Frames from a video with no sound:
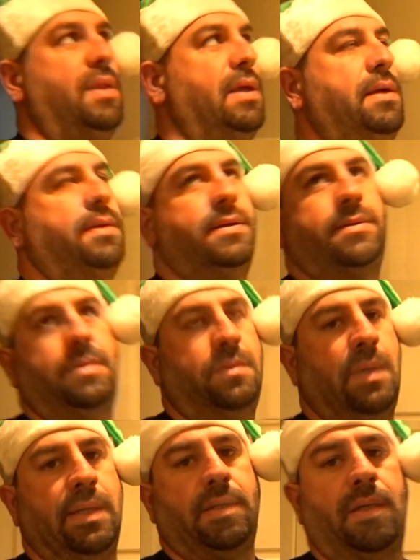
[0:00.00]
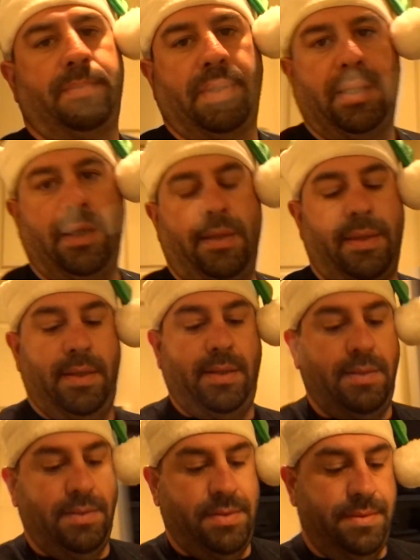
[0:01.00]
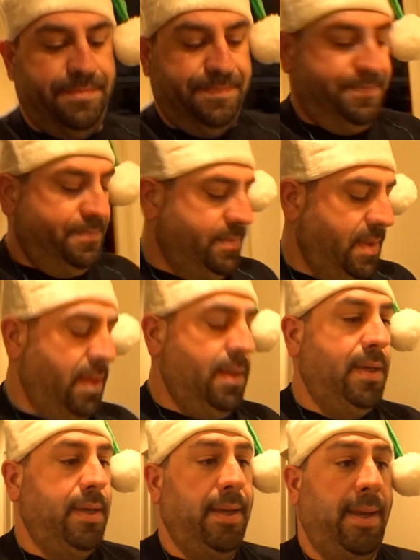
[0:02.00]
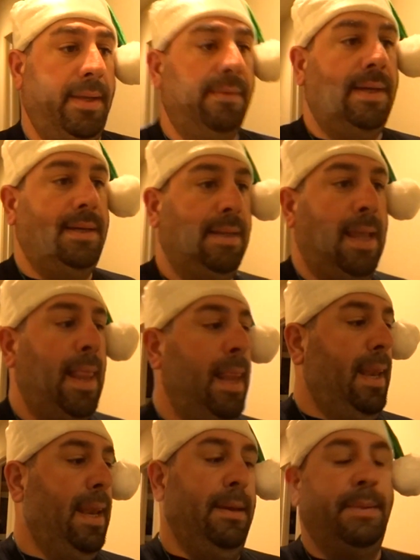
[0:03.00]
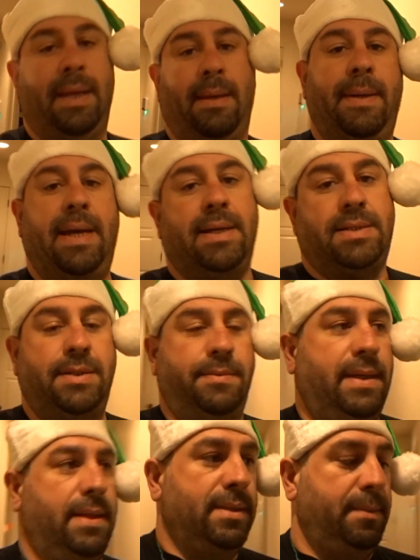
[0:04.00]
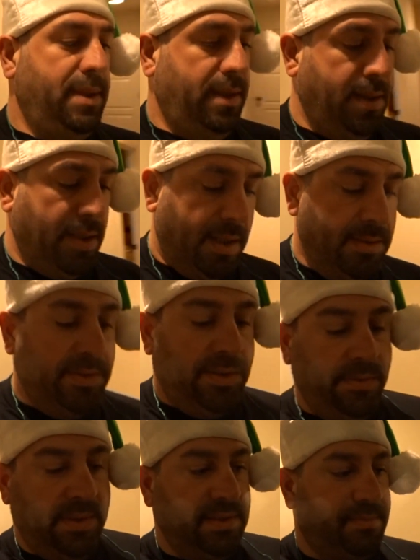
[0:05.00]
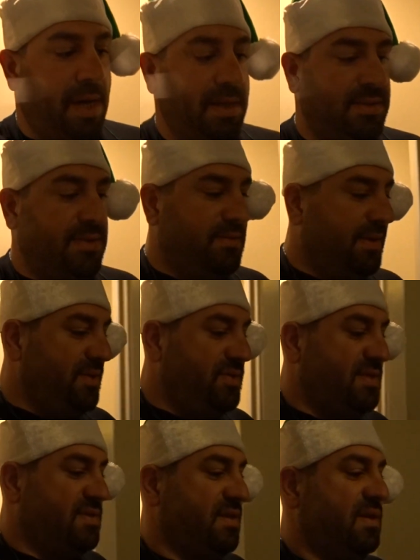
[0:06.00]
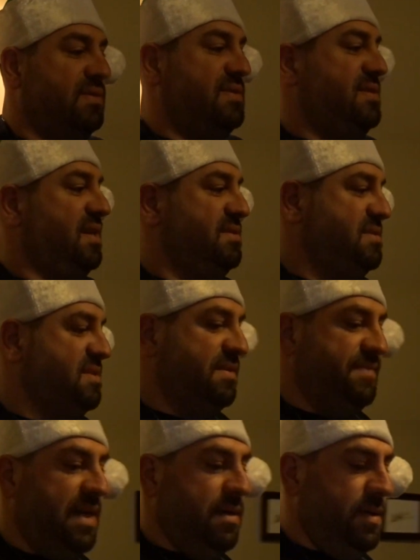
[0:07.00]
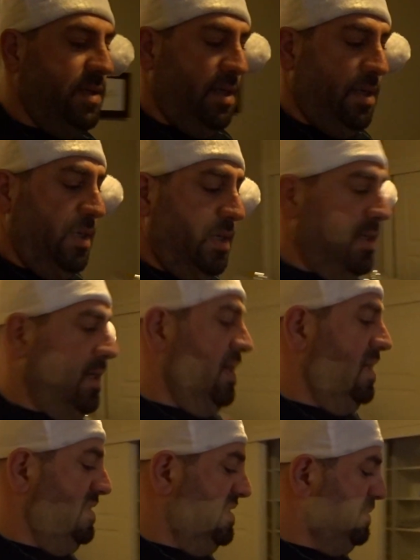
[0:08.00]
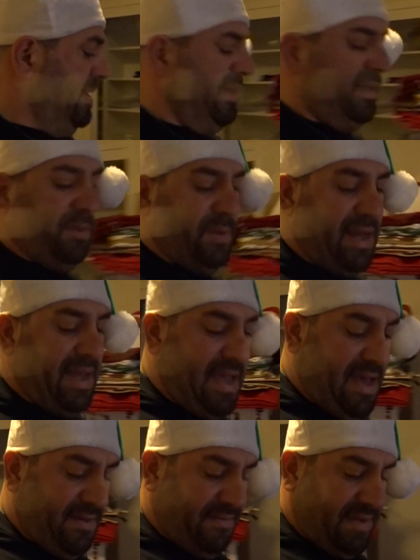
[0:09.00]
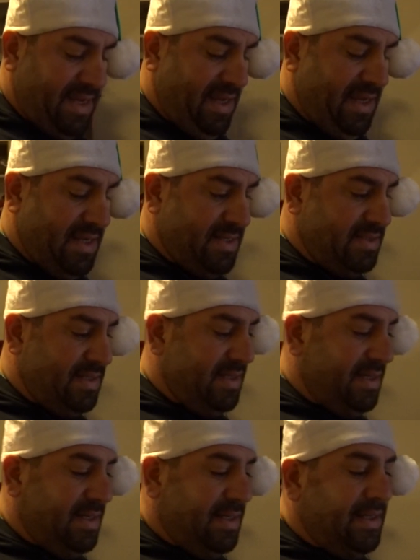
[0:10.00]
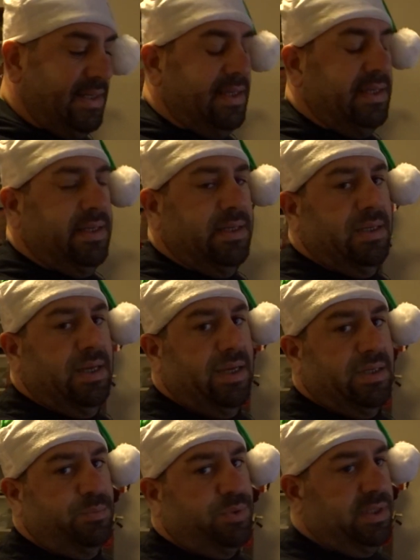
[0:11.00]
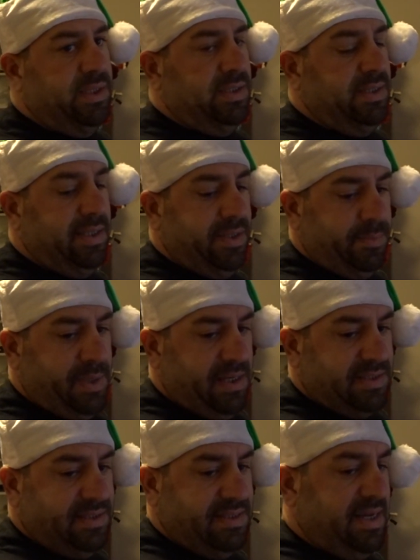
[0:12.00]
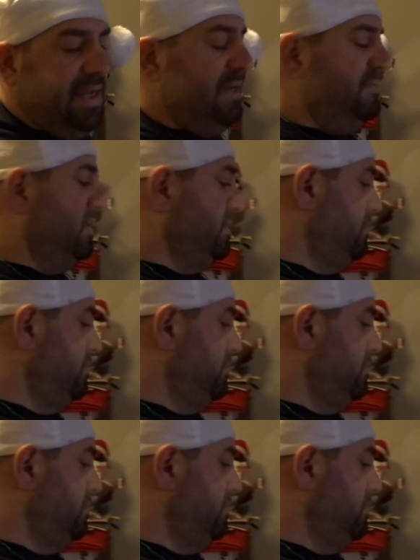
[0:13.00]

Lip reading: I don't know, why complicate things? Anyway, let me get back to it. Let me undo these boxes so I can just start setting stuff up. This way I know what I have and I can bring the other boxes that I have in the